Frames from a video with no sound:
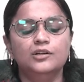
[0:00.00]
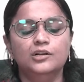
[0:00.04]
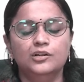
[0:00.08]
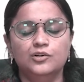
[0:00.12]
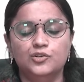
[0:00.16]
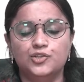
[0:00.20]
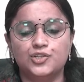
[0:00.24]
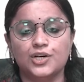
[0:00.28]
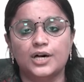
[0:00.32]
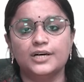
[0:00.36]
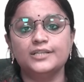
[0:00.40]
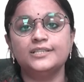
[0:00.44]

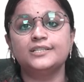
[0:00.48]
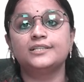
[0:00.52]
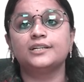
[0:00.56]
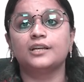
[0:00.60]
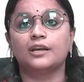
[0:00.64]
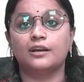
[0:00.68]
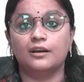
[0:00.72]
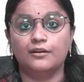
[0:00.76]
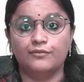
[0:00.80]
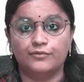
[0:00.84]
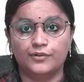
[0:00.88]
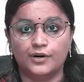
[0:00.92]
just
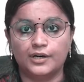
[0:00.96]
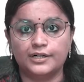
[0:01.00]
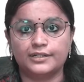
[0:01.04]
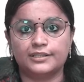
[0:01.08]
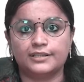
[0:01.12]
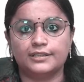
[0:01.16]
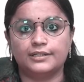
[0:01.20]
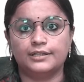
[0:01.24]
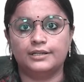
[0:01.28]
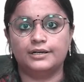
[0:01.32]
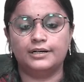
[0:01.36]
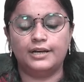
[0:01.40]
revert
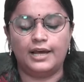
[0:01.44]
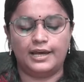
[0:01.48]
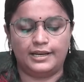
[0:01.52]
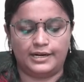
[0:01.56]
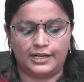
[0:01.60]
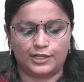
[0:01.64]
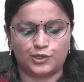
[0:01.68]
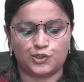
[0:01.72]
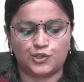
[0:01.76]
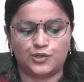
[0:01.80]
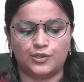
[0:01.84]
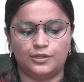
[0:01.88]
the
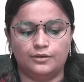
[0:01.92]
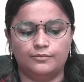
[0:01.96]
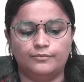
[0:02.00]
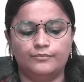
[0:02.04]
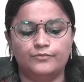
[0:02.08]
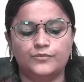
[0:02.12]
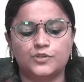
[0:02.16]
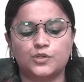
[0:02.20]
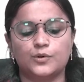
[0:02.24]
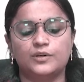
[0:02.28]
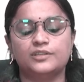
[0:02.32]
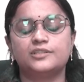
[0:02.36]
direction.
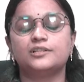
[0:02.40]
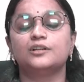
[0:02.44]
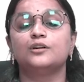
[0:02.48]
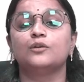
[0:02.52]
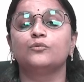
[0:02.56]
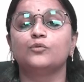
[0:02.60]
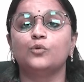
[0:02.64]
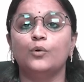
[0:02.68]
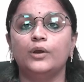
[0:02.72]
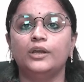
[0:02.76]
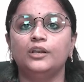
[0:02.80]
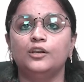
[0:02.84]
So instead
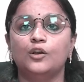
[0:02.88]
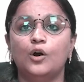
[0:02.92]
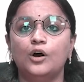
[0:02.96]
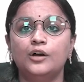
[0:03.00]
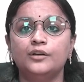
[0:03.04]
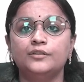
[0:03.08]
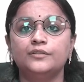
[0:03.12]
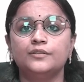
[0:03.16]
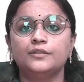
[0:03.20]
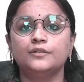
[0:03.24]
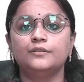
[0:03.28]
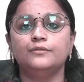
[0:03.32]
of going
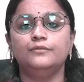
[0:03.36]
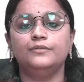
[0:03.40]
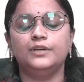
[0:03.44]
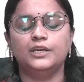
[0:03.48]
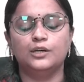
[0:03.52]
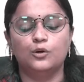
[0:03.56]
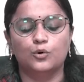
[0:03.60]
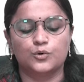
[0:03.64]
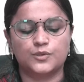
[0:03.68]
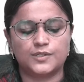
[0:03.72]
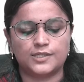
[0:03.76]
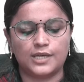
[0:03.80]
north, we
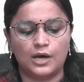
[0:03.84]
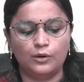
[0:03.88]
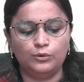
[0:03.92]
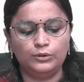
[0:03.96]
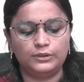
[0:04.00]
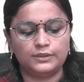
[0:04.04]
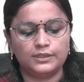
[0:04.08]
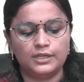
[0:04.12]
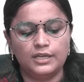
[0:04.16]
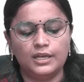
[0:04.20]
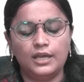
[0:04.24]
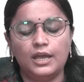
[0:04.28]
go
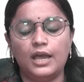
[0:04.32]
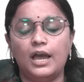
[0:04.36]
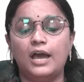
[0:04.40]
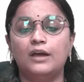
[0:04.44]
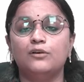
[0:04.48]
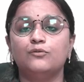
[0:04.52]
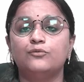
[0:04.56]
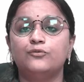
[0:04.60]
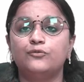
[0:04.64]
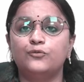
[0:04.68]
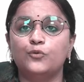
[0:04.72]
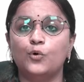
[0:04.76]
south,
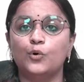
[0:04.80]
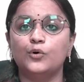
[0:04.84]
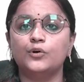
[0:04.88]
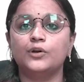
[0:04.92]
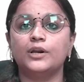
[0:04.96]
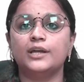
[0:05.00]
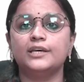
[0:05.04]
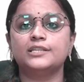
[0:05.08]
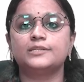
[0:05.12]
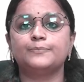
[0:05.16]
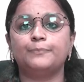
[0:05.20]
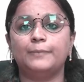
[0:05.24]
and 4
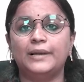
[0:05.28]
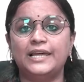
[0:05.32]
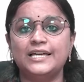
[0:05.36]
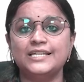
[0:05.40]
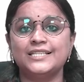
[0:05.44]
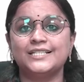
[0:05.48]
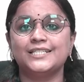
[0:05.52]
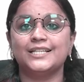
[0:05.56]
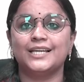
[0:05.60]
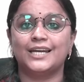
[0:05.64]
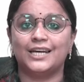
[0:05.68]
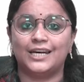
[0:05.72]
is
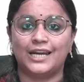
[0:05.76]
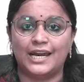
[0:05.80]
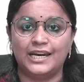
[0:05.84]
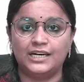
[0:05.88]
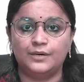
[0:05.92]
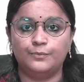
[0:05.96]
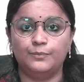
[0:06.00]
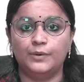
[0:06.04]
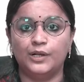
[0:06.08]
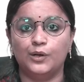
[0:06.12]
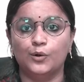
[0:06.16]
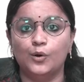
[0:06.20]
placed
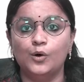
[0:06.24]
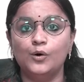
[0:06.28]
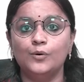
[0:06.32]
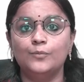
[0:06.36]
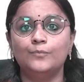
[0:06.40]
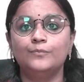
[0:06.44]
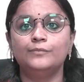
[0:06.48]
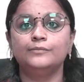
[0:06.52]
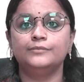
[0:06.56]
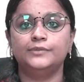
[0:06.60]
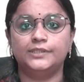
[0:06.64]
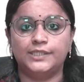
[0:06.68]
right below
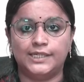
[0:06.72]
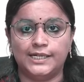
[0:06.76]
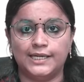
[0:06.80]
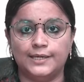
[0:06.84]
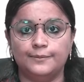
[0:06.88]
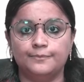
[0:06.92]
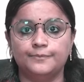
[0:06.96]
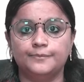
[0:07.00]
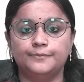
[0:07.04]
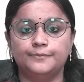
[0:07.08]
3.